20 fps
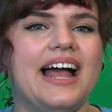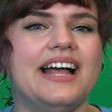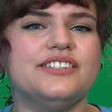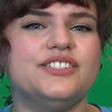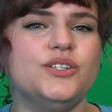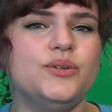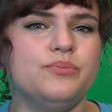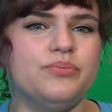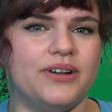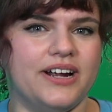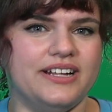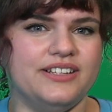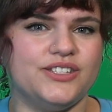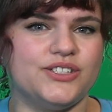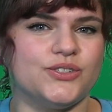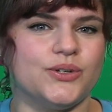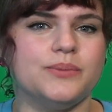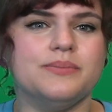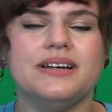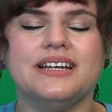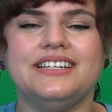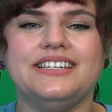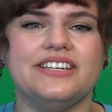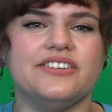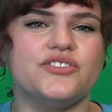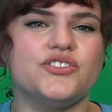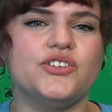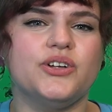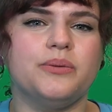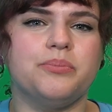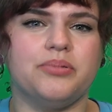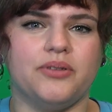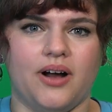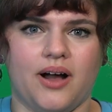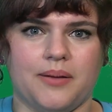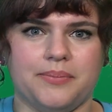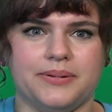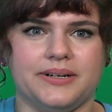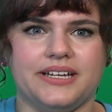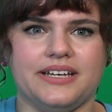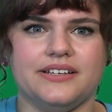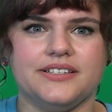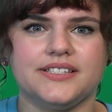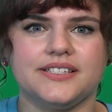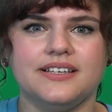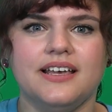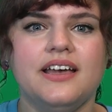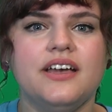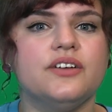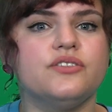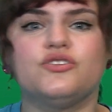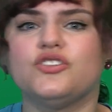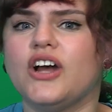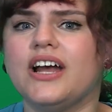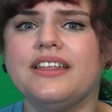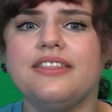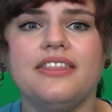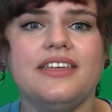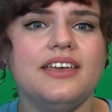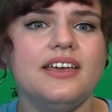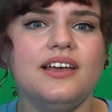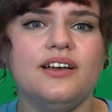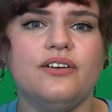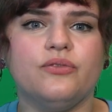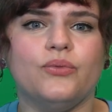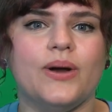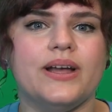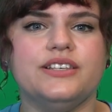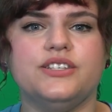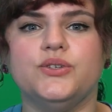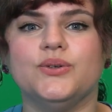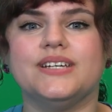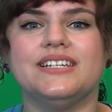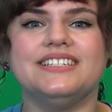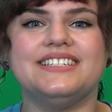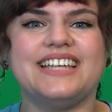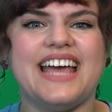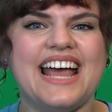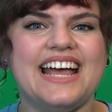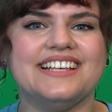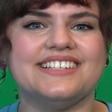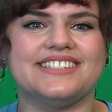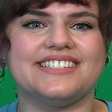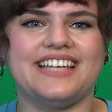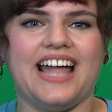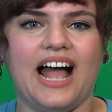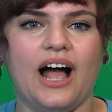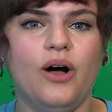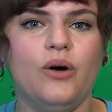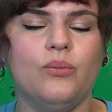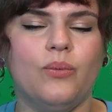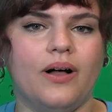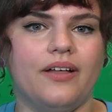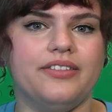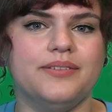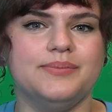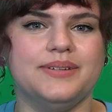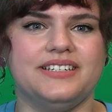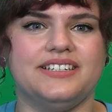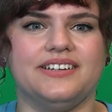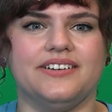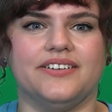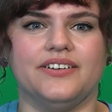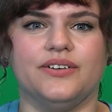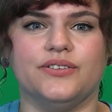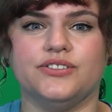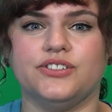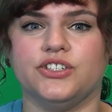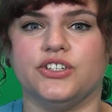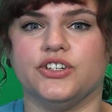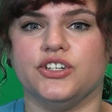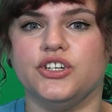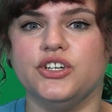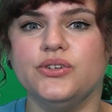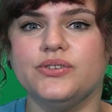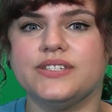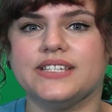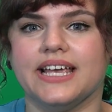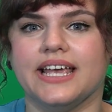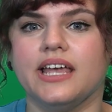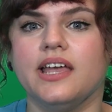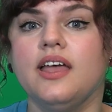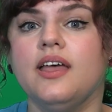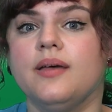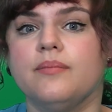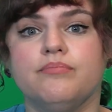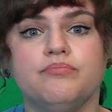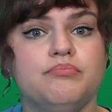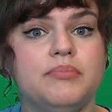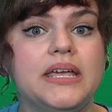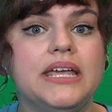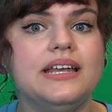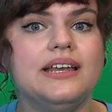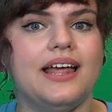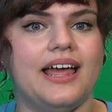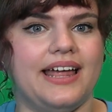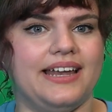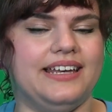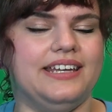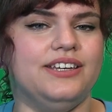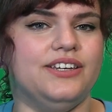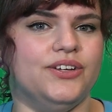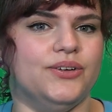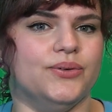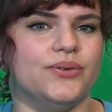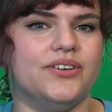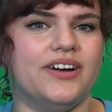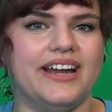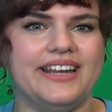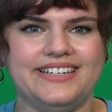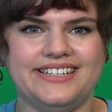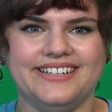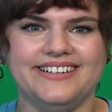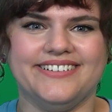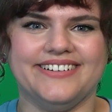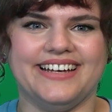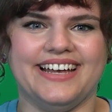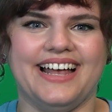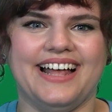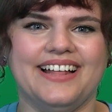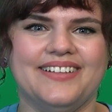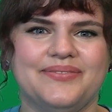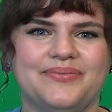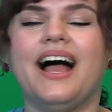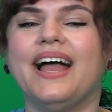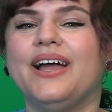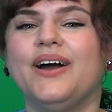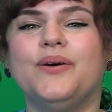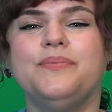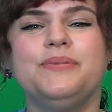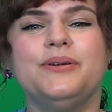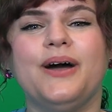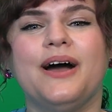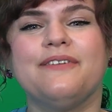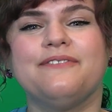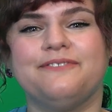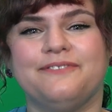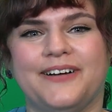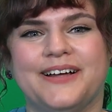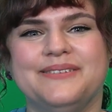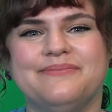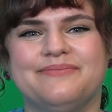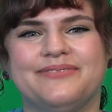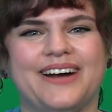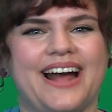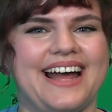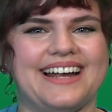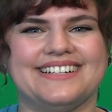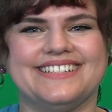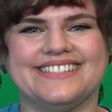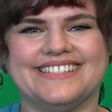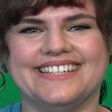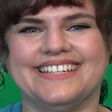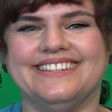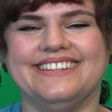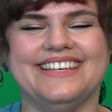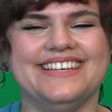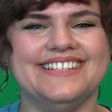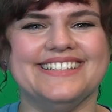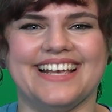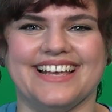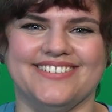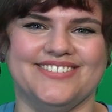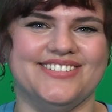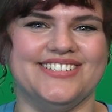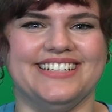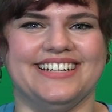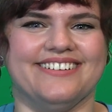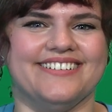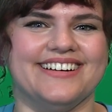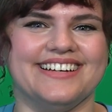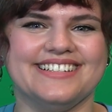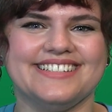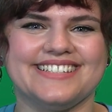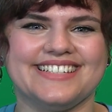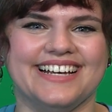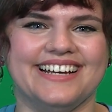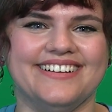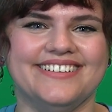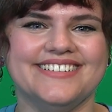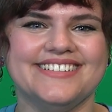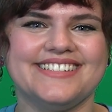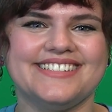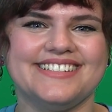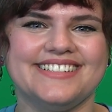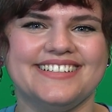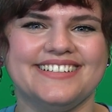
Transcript: As you brainstorm additional properties, try thinking of ways you can test how well the materials you're using meet any new criteria. I hope you have fun practicing these engineering skills.